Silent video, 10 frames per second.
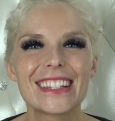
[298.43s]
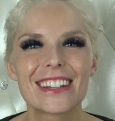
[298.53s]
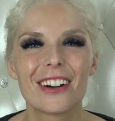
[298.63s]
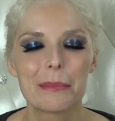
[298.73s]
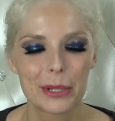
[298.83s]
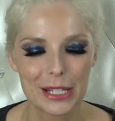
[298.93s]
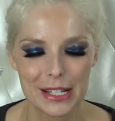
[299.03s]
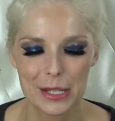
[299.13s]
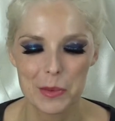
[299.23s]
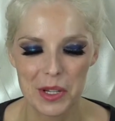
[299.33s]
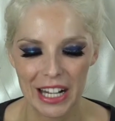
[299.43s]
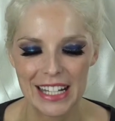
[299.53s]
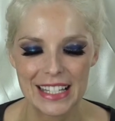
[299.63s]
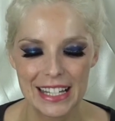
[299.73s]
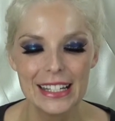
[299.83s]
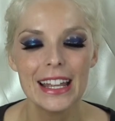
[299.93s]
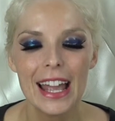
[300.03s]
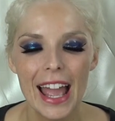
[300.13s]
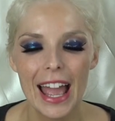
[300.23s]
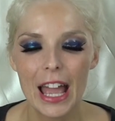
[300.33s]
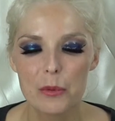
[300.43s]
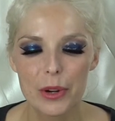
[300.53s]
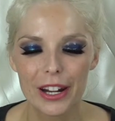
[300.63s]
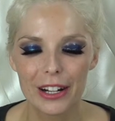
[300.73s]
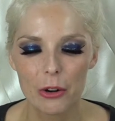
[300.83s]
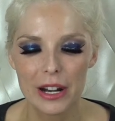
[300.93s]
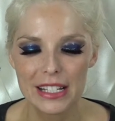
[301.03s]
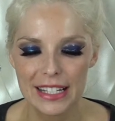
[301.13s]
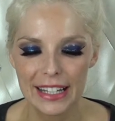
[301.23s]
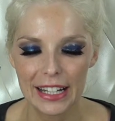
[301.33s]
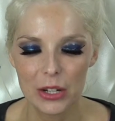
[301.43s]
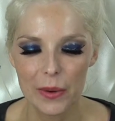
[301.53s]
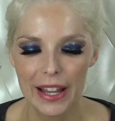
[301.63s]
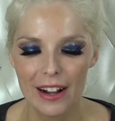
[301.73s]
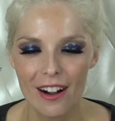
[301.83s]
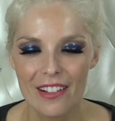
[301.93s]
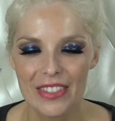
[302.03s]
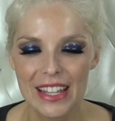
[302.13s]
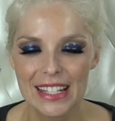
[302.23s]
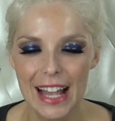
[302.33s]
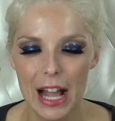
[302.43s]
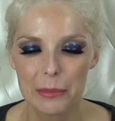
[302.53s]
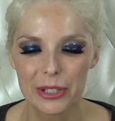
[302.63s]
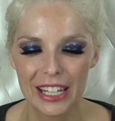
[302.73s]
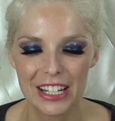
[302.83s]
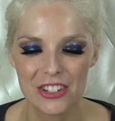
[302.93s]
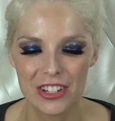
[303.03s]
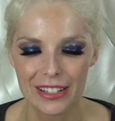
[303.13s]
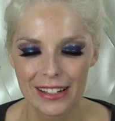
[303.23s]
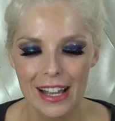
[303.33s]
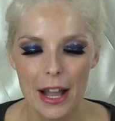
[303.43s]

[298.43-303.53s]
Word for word: So I'm going to zoom you guys in and we are going to get going on this application.